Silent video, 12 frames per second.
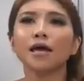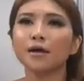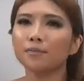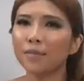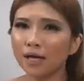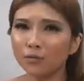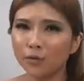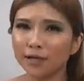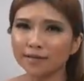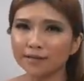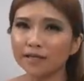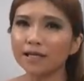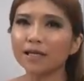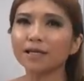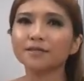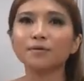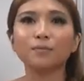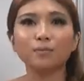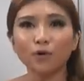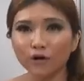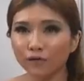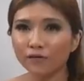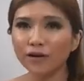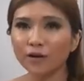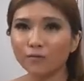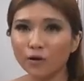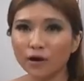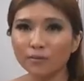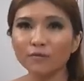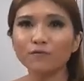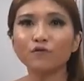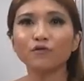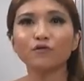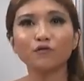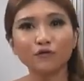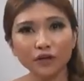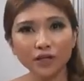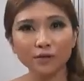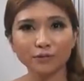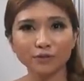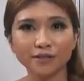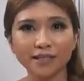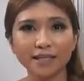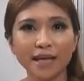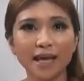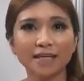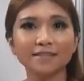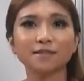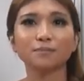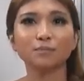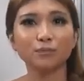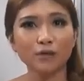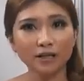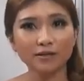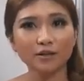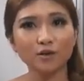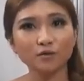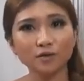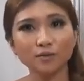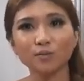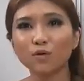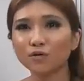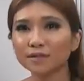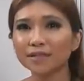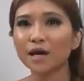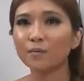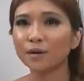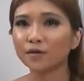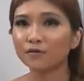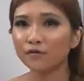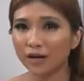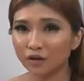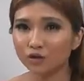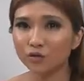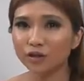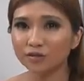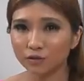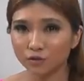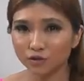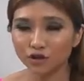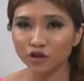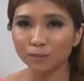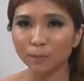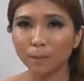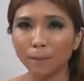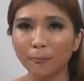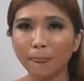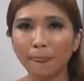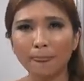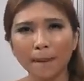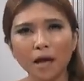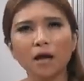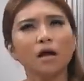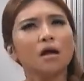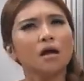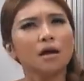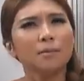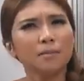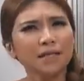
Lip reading: In many ways, it's a perfect environment for 3D printing as a practical small-scale manufacturing solution. It